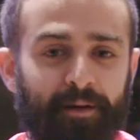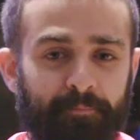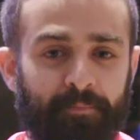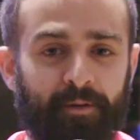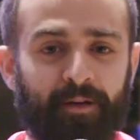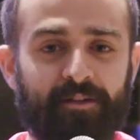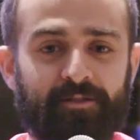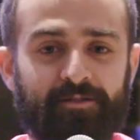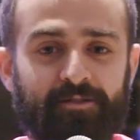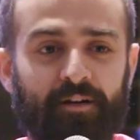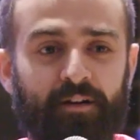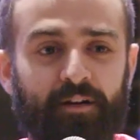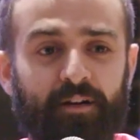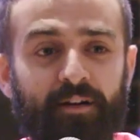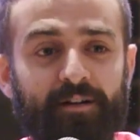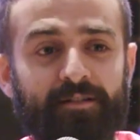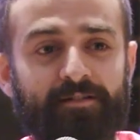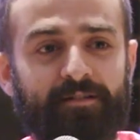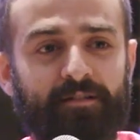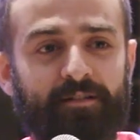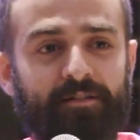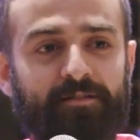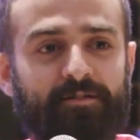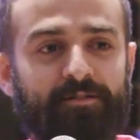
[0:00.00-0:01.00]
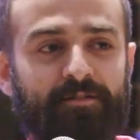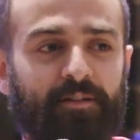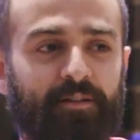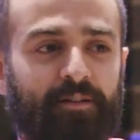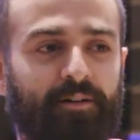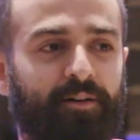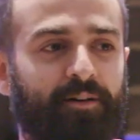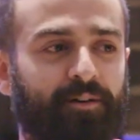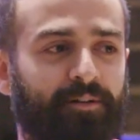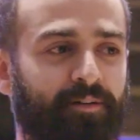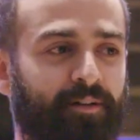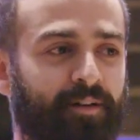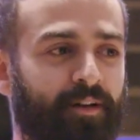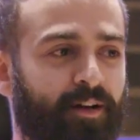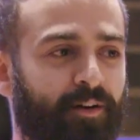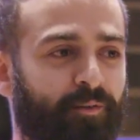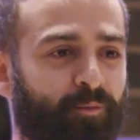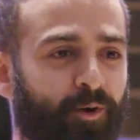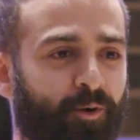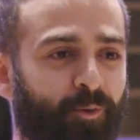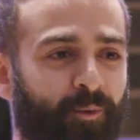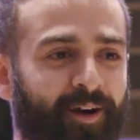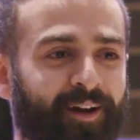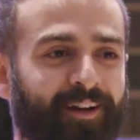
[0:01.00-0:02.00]
My parents are cousins, you know.
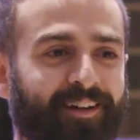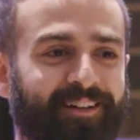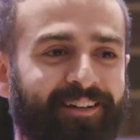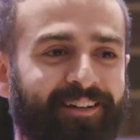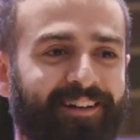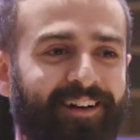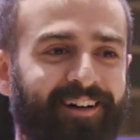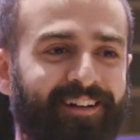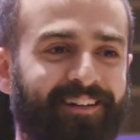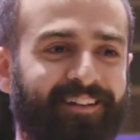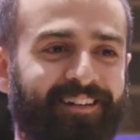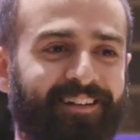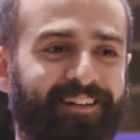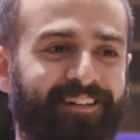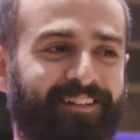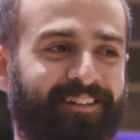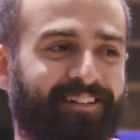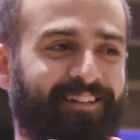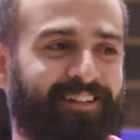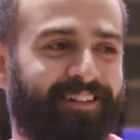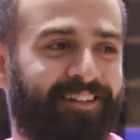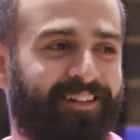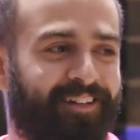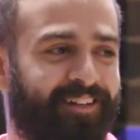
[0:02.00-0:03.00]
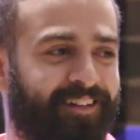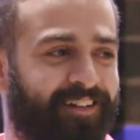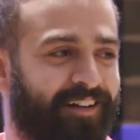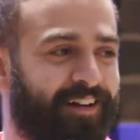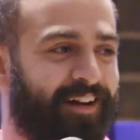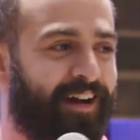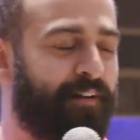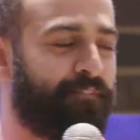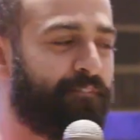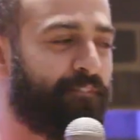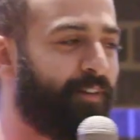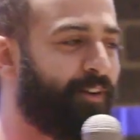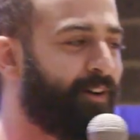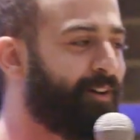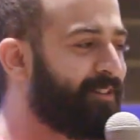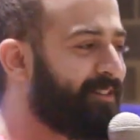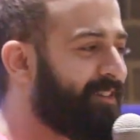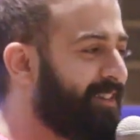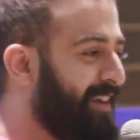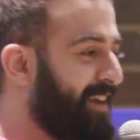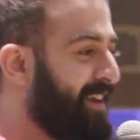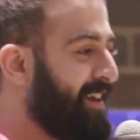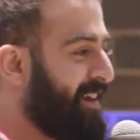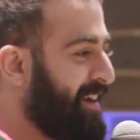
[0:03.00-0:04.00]
We're working on it. I failed
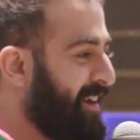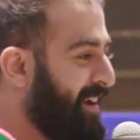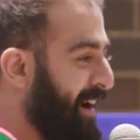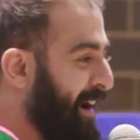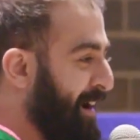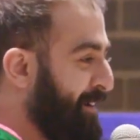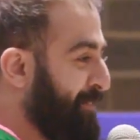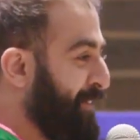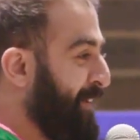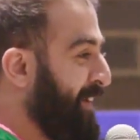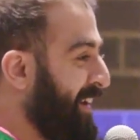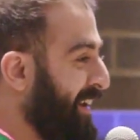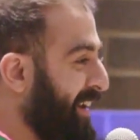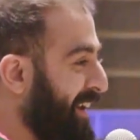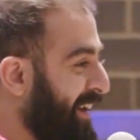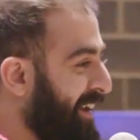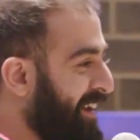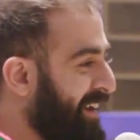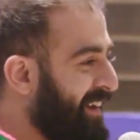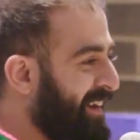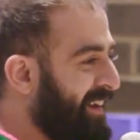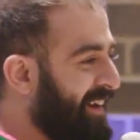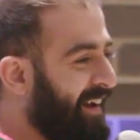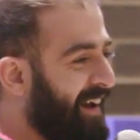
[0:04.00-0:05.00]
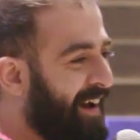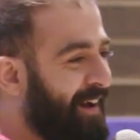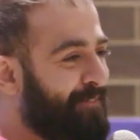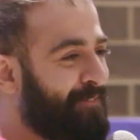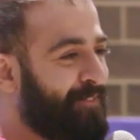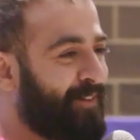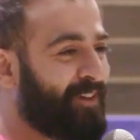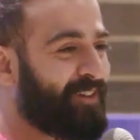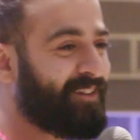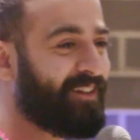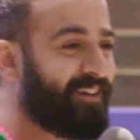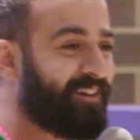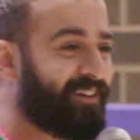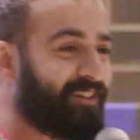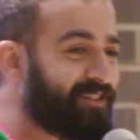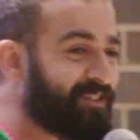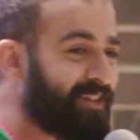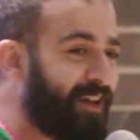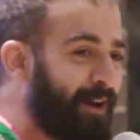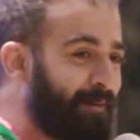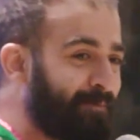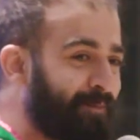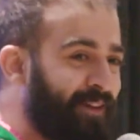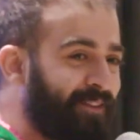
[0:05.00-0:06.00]
an
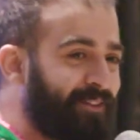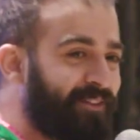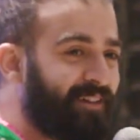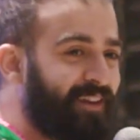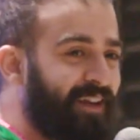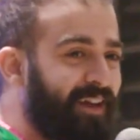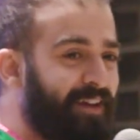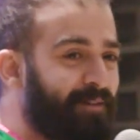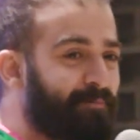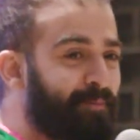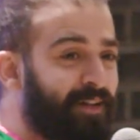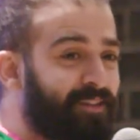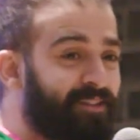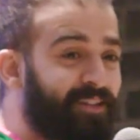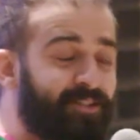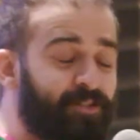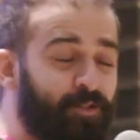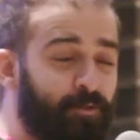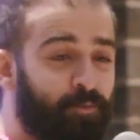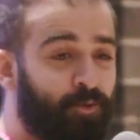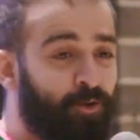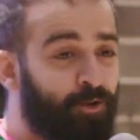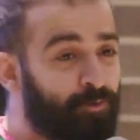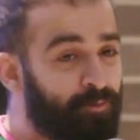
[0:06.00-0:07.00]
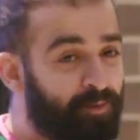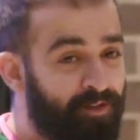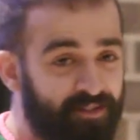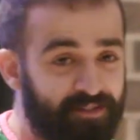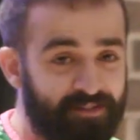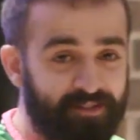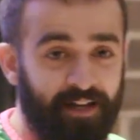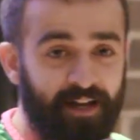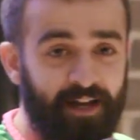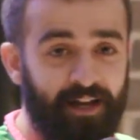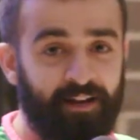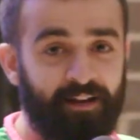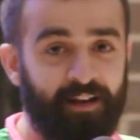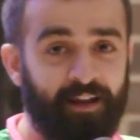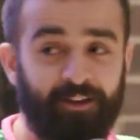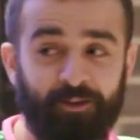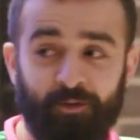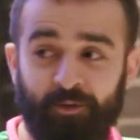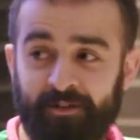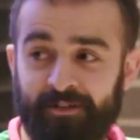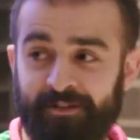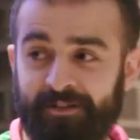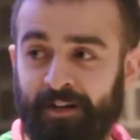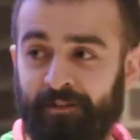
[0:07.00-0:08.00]
exam the other day, and my teacher pulled me aside. Hey,
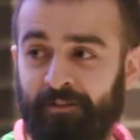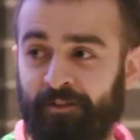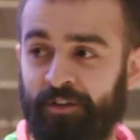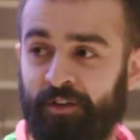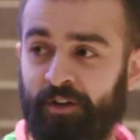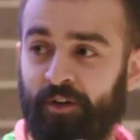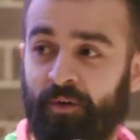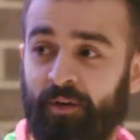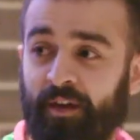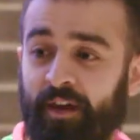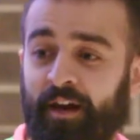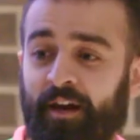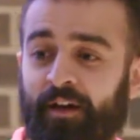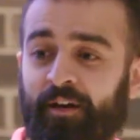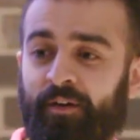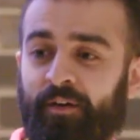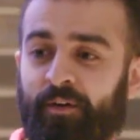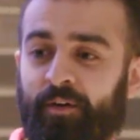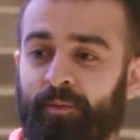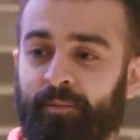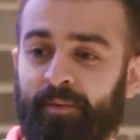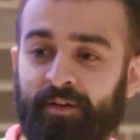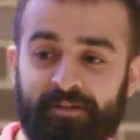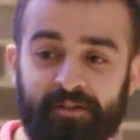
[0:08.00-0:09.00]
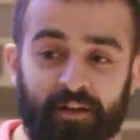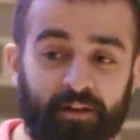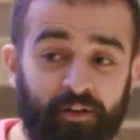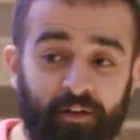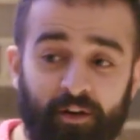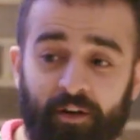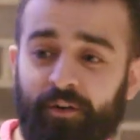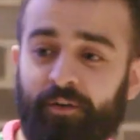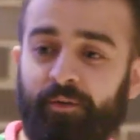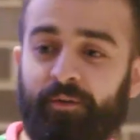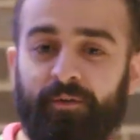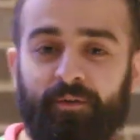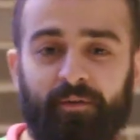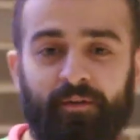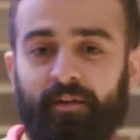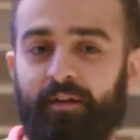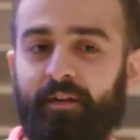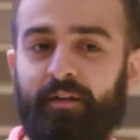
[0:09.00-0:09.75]
Eunice, is everything okay at home? I was like, no.